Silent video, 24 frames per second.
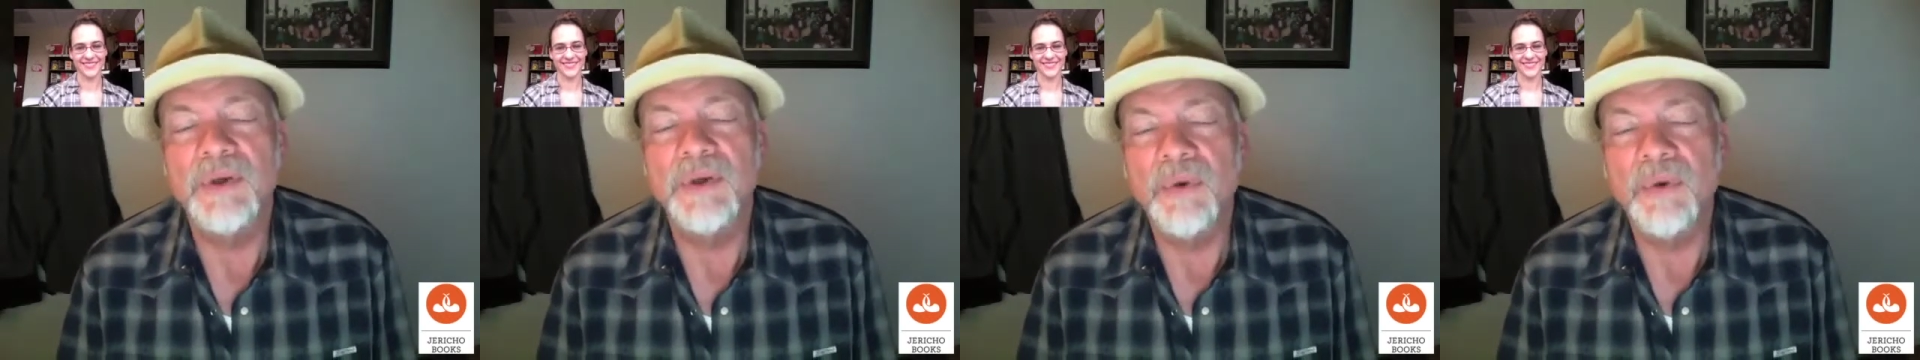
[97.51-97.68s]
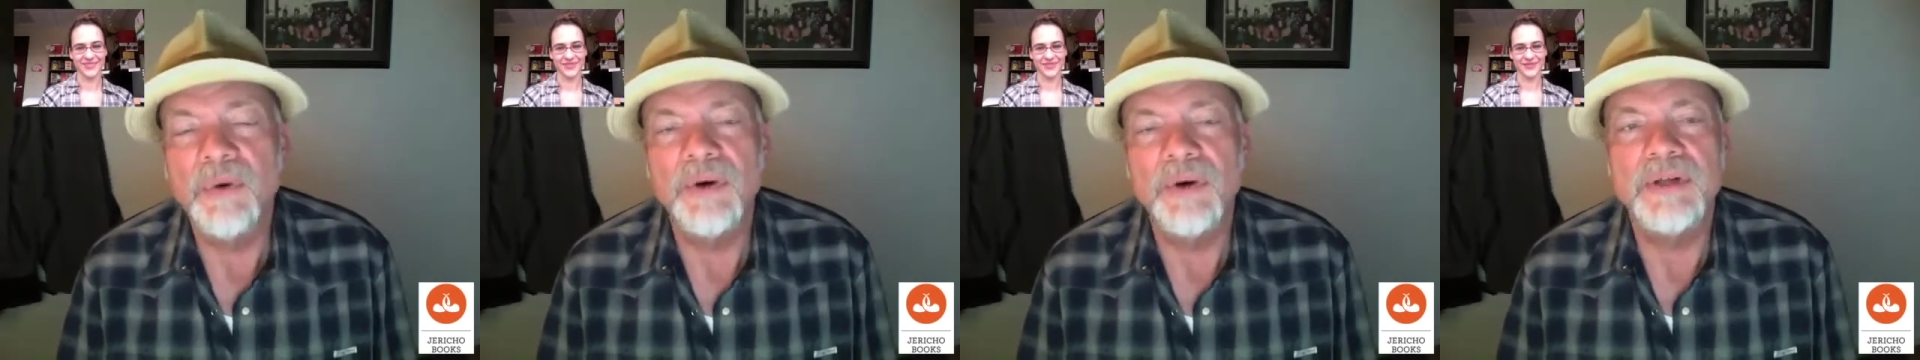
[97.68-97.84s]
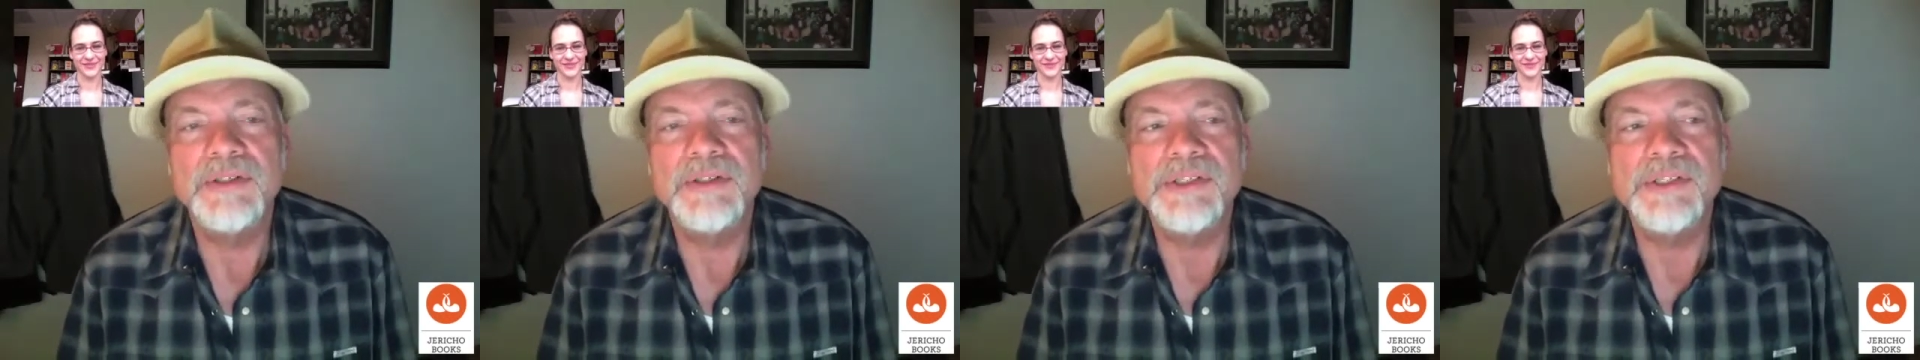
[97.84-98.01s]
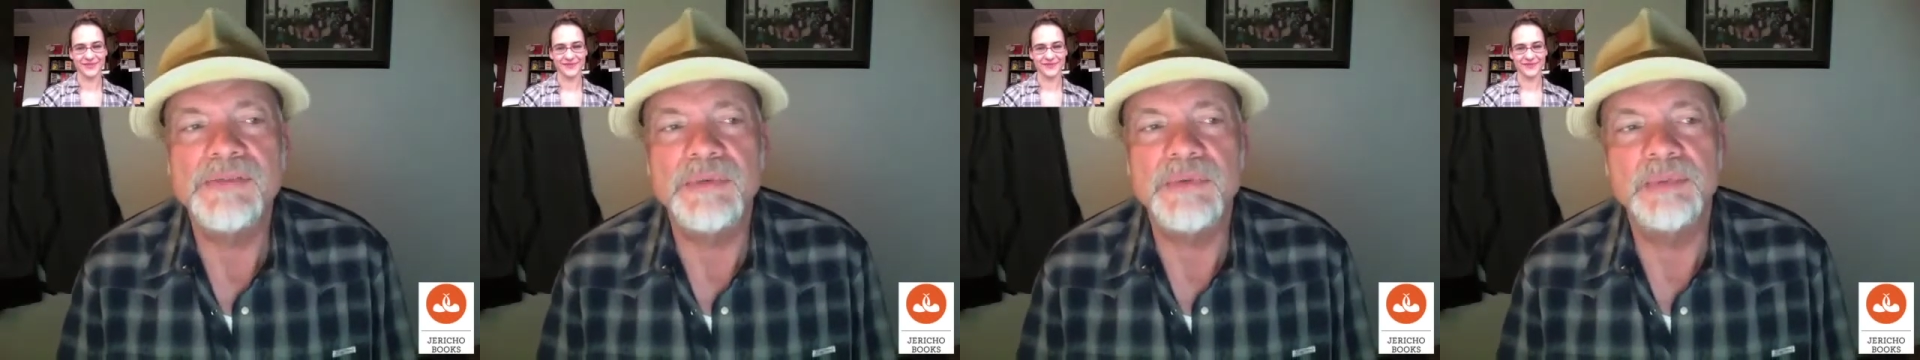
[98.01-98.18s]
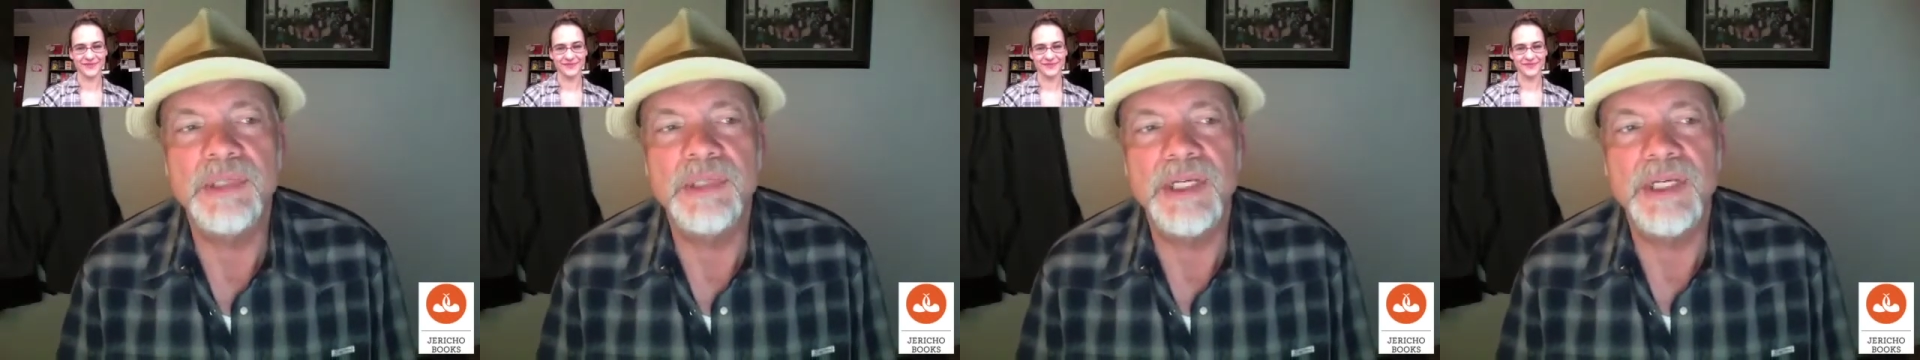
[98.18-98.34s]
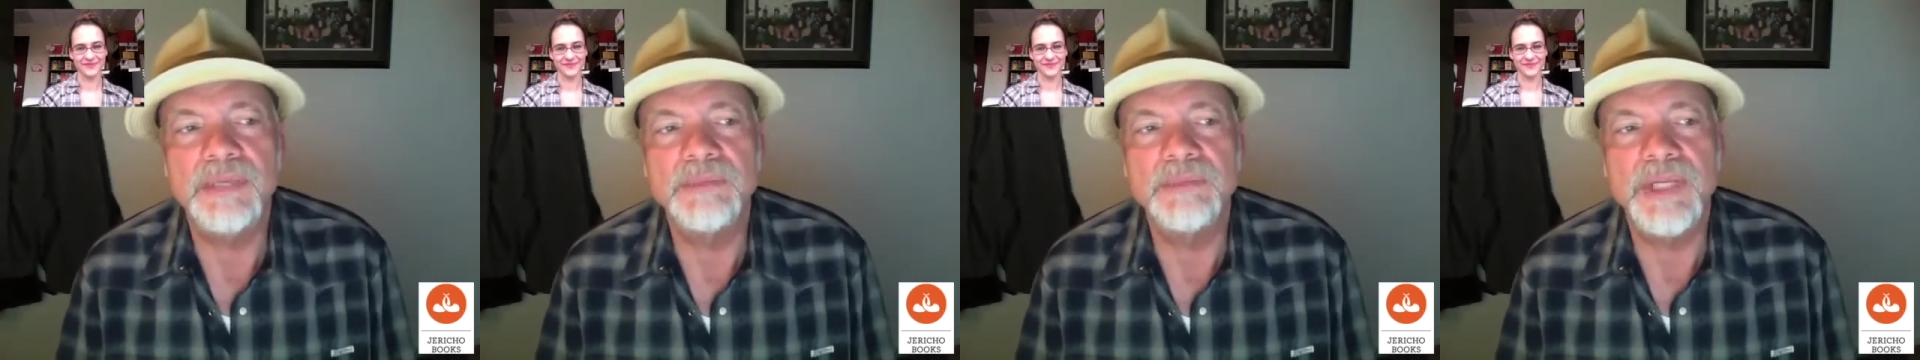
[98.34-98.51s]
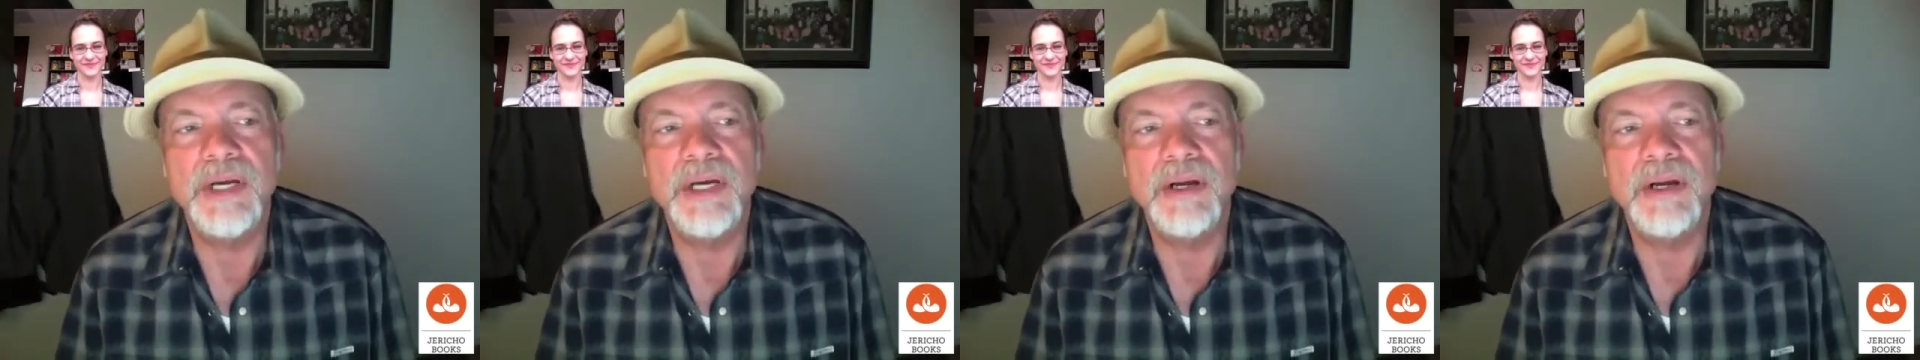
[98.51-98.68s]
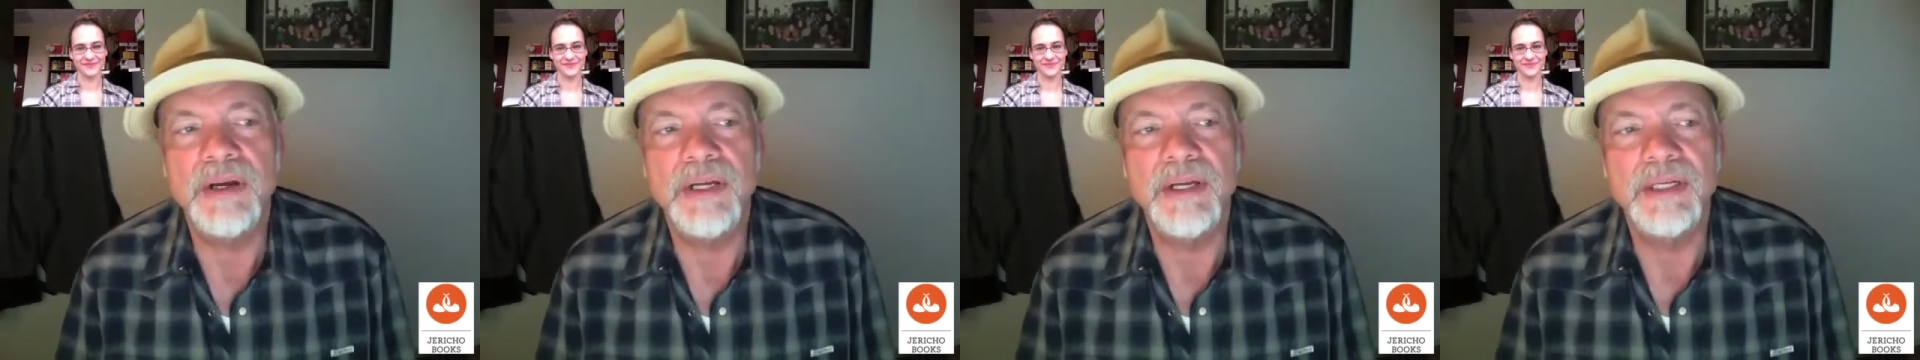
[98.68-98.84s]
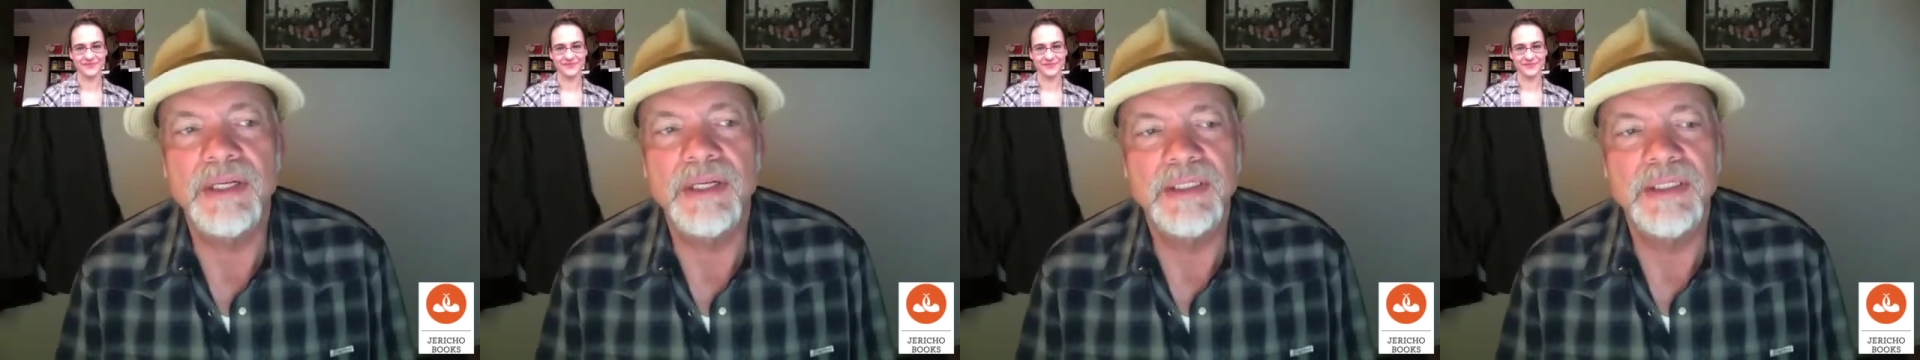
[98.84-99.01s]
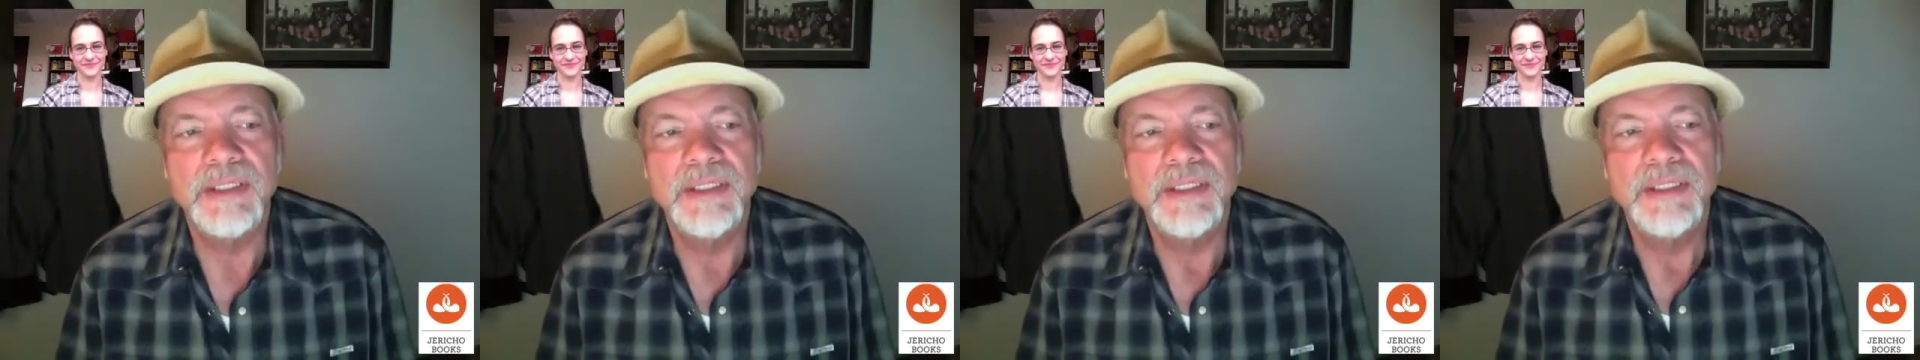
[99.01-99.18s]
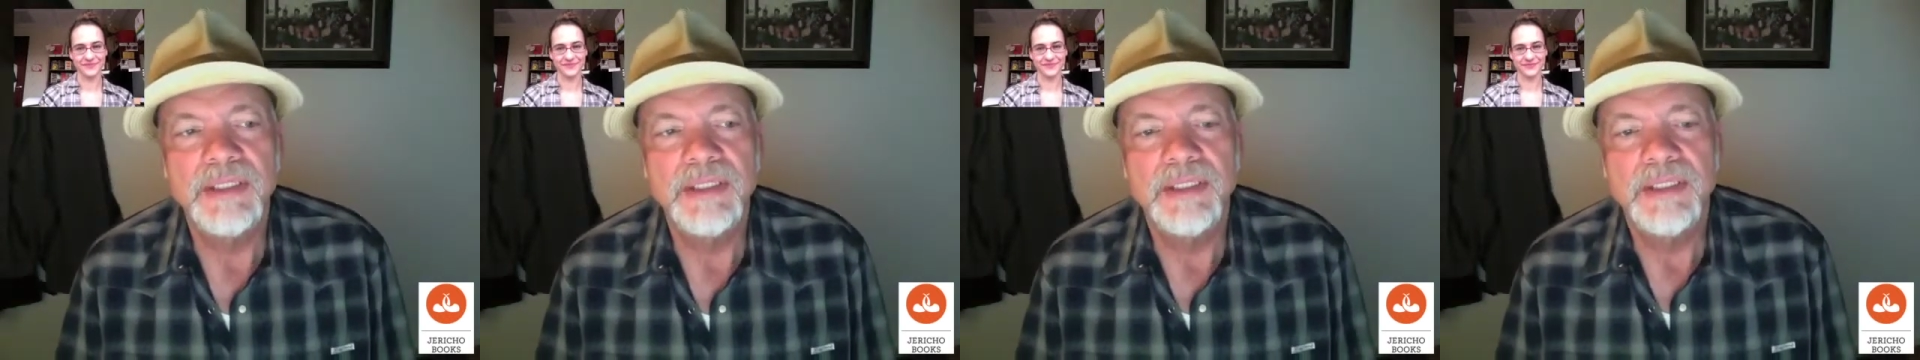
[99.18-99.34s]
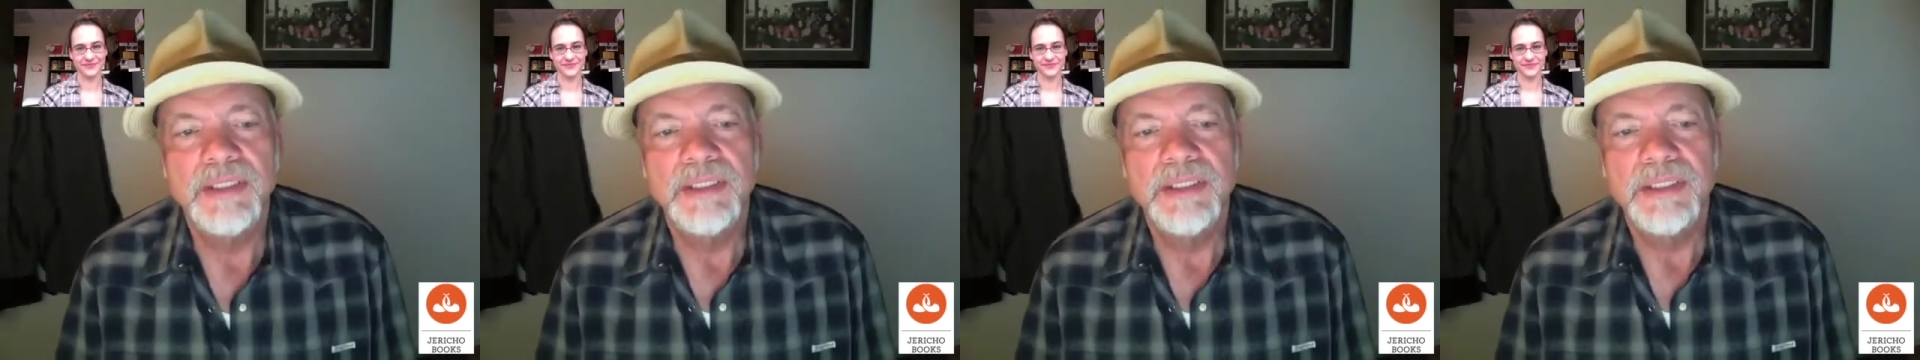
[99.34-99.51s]
Of course, we blame
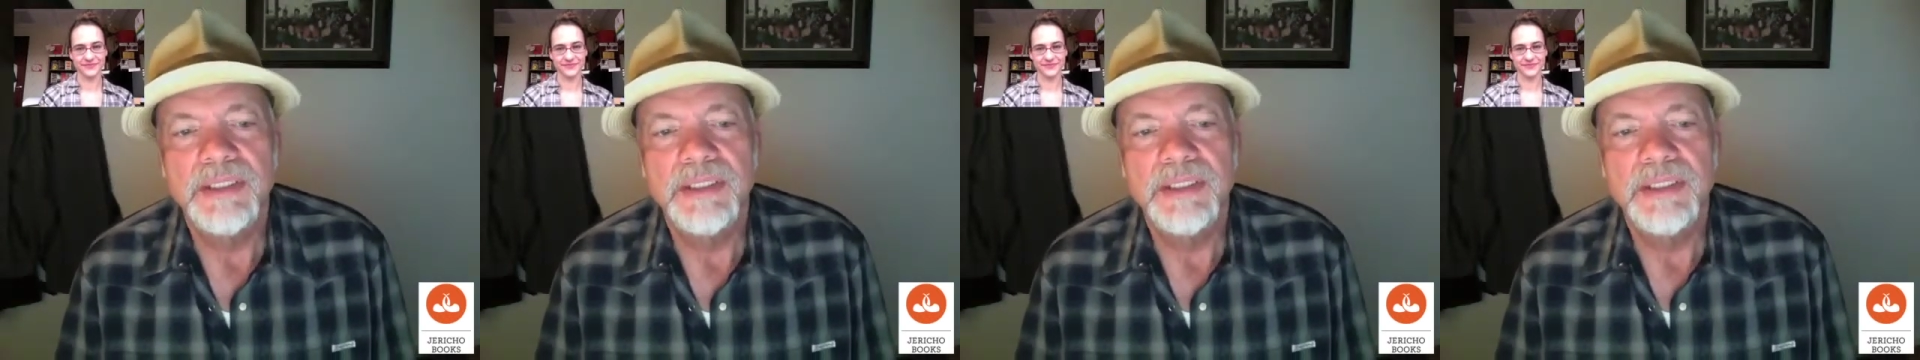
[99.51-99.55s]
God.